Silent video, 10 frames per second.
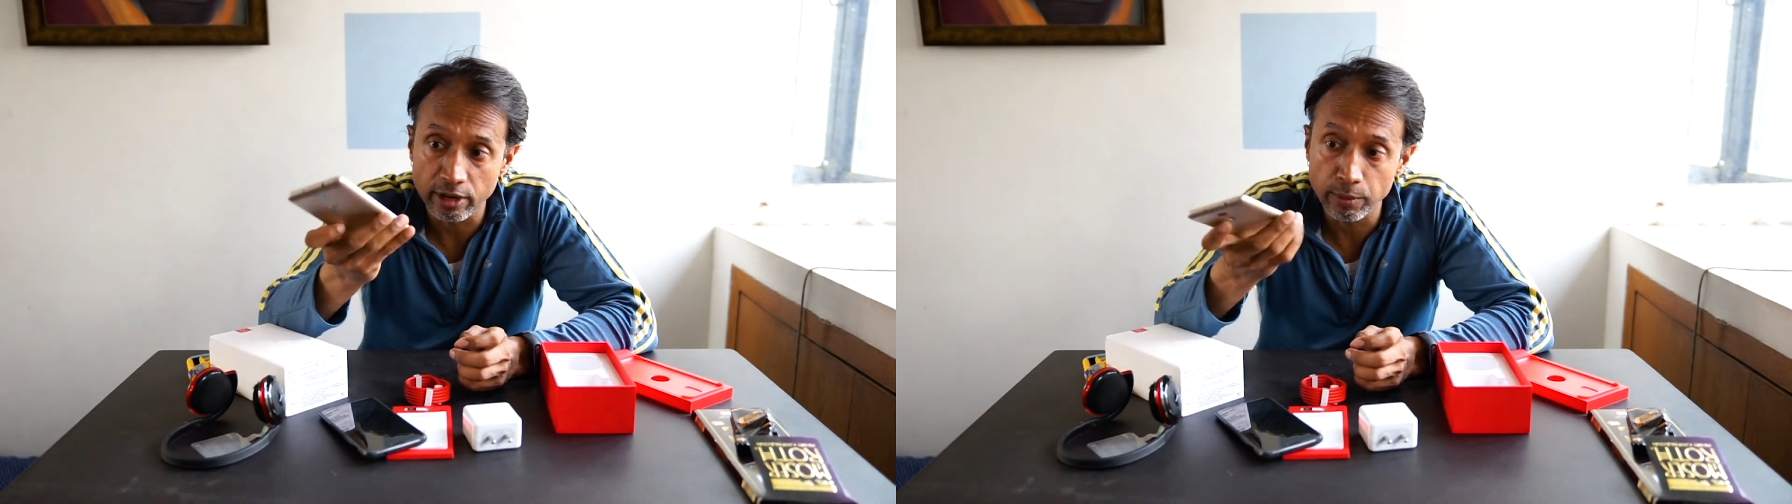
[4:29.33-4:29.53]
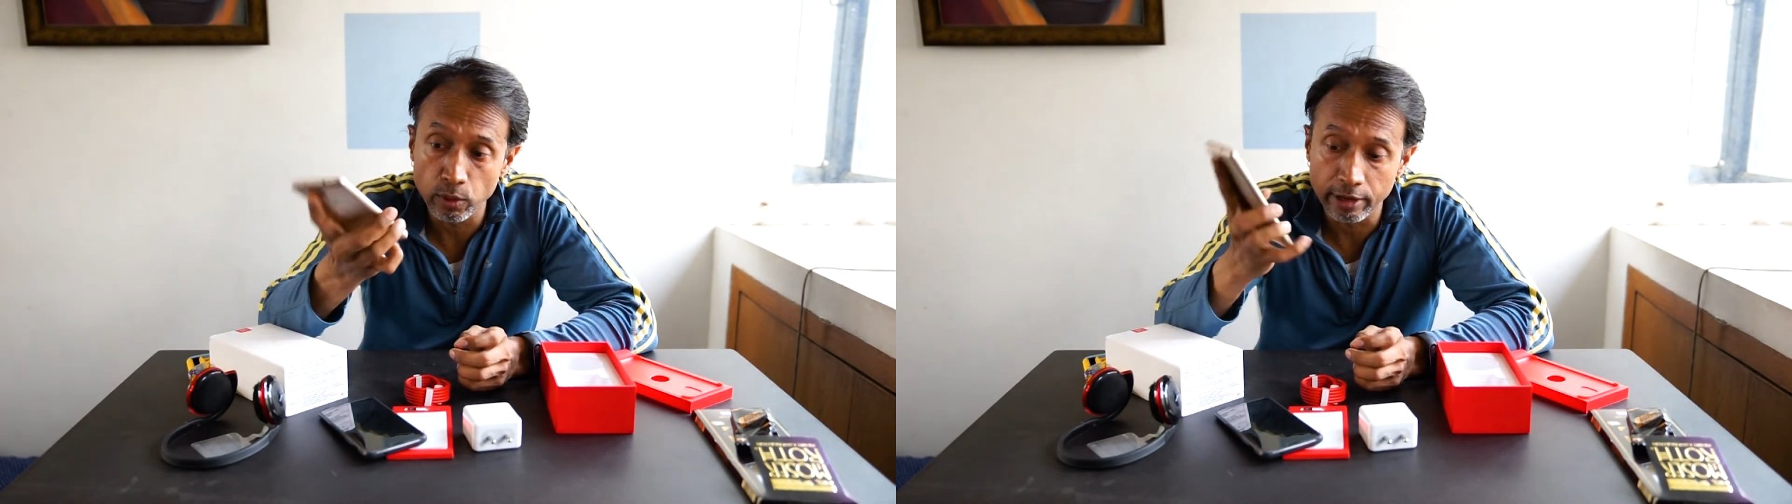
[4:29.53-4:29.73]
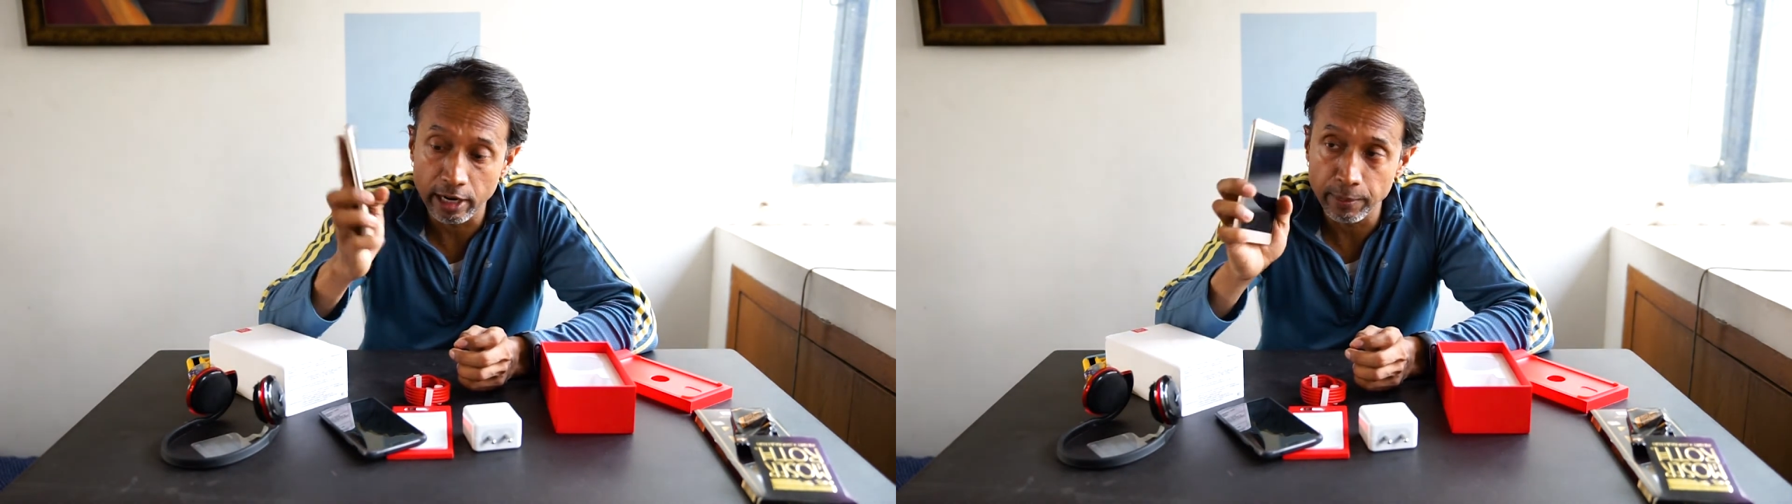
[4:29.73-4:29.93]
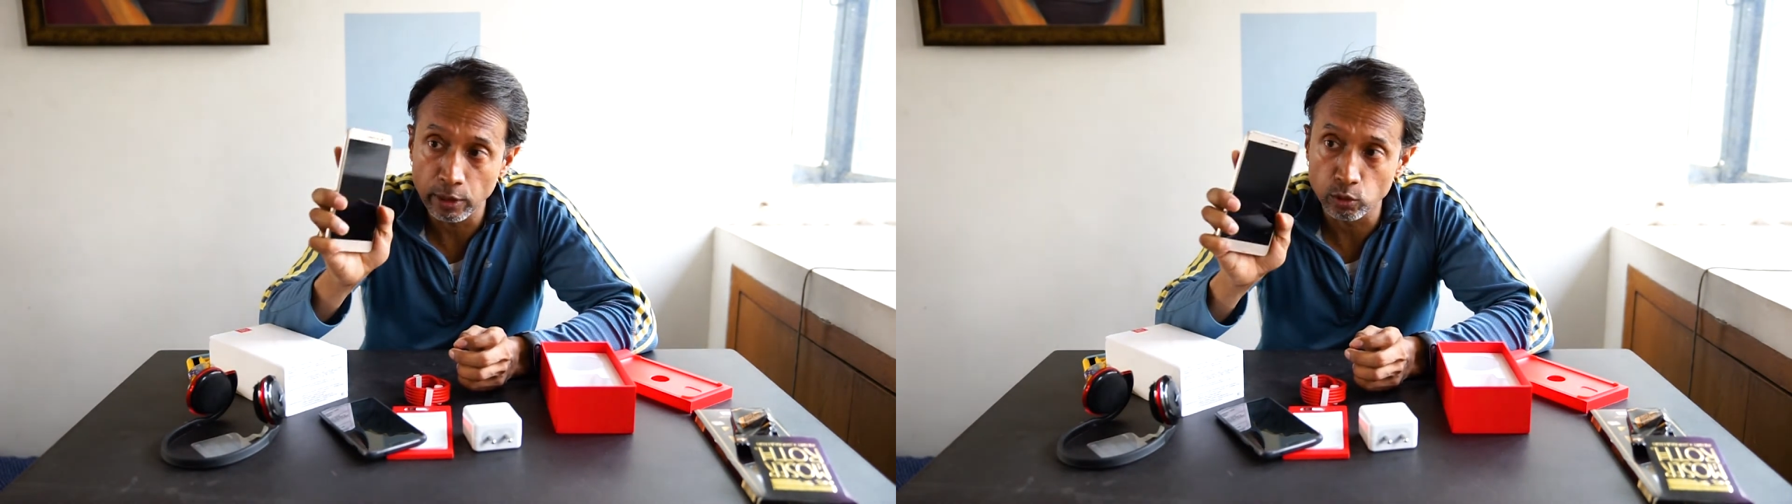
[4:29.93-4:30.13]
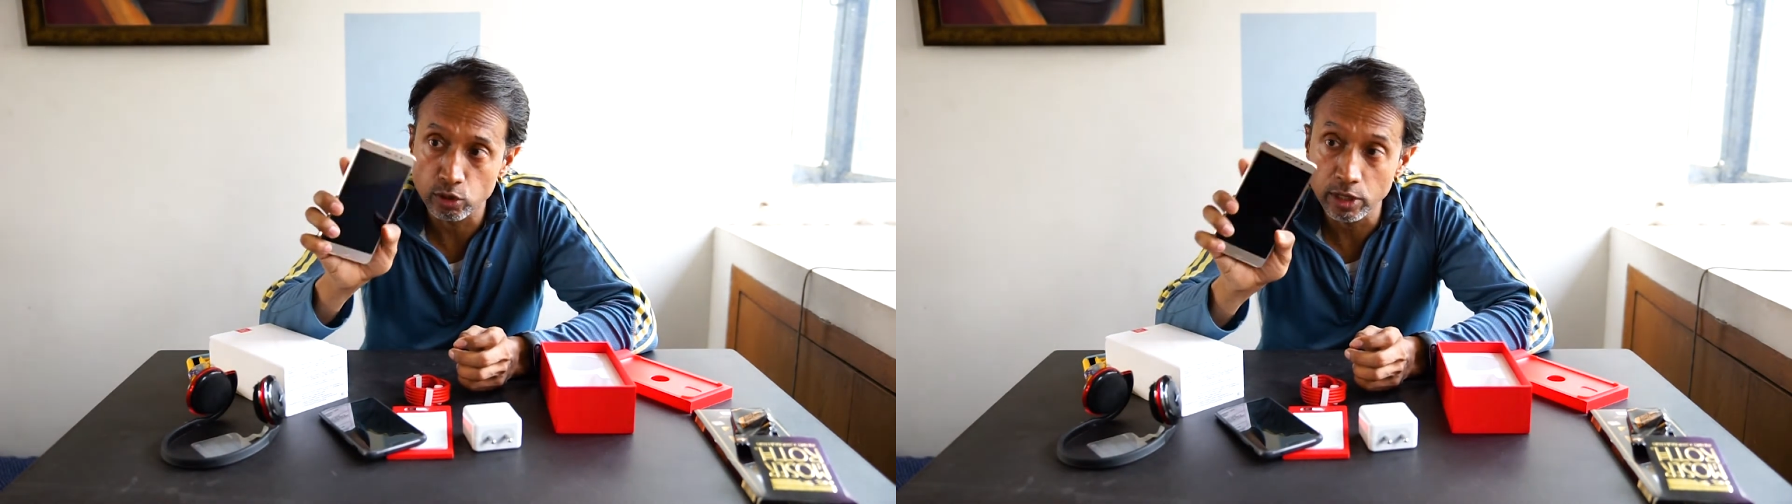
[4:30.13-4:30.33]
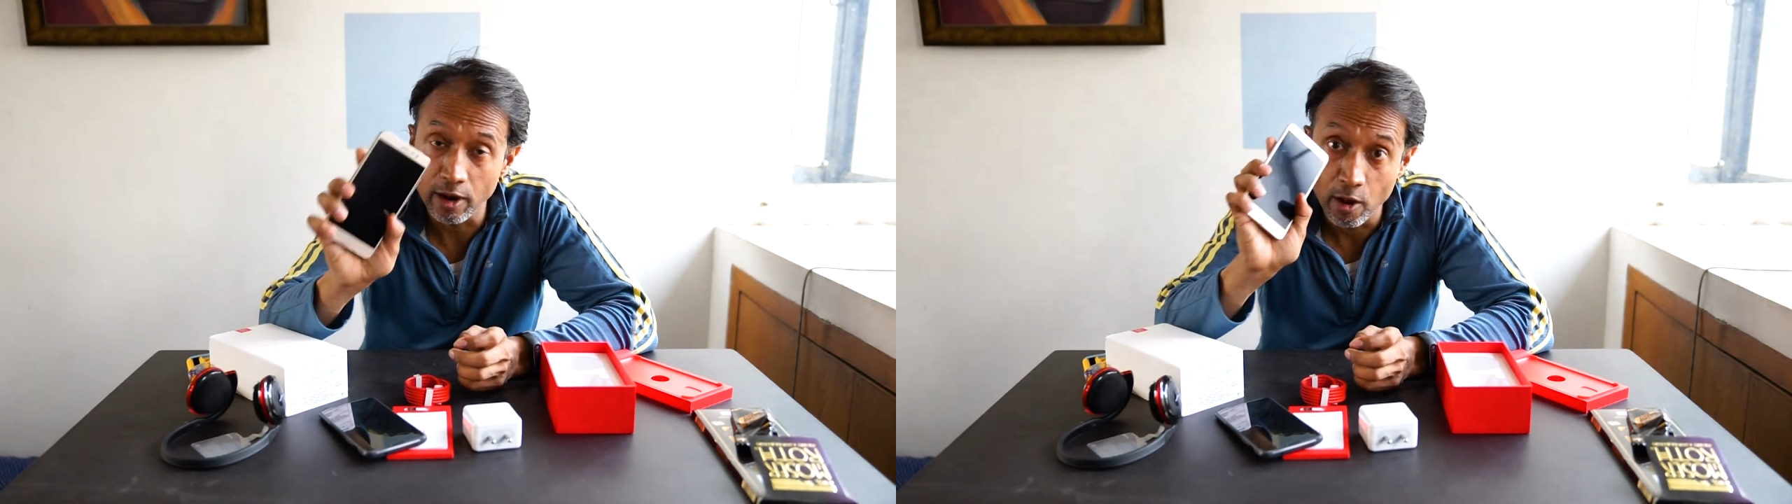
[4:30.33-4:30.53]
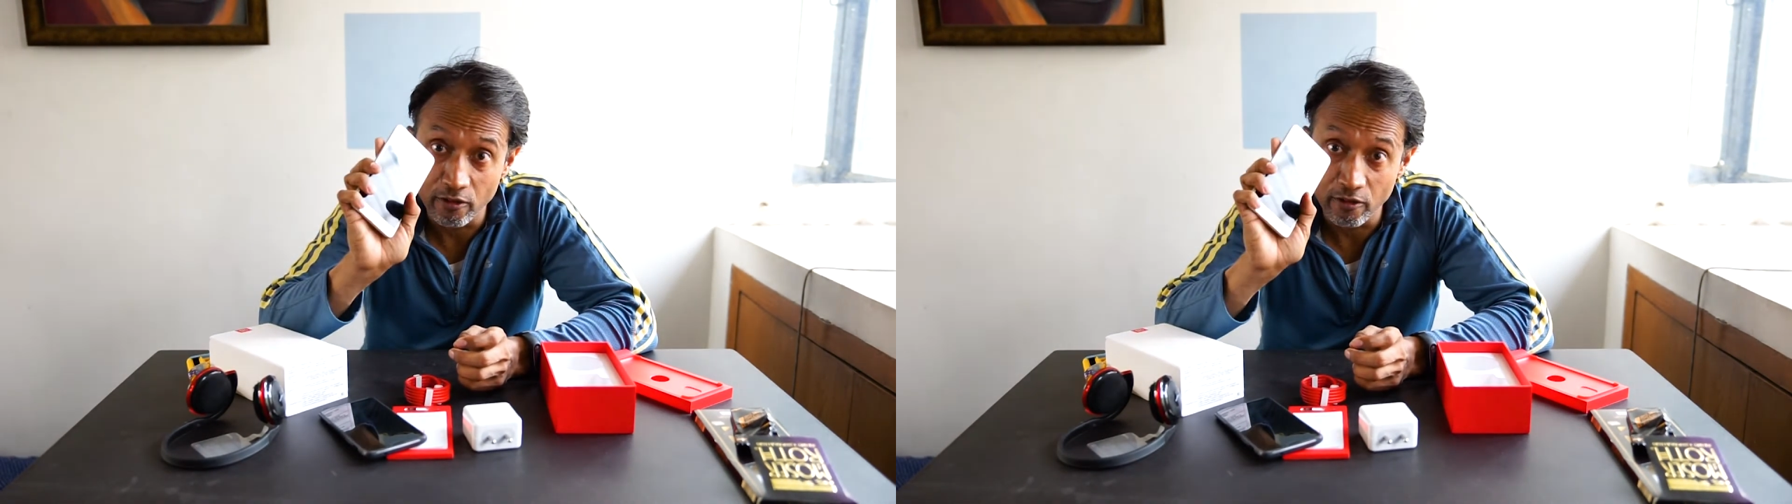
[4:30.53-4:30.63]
Redmi Note 3.